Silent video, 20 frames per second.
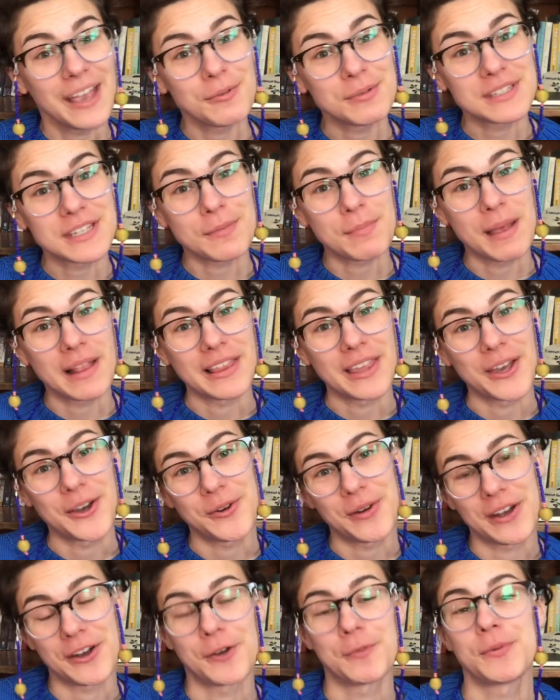What's up, hello?
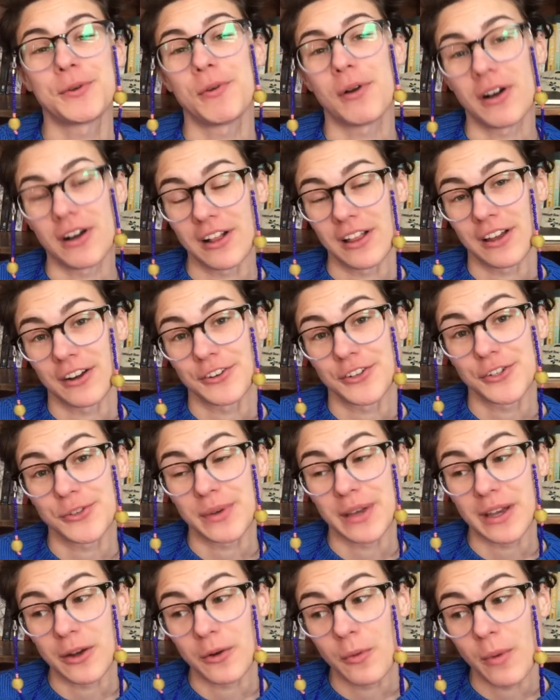I hope you all are
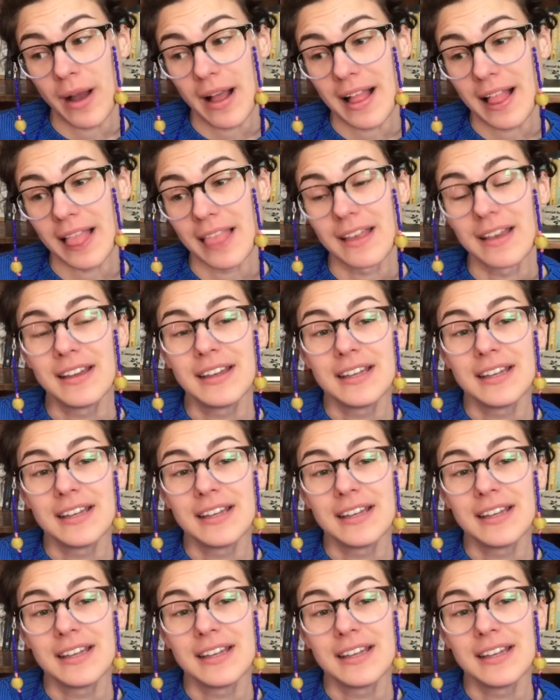doing well.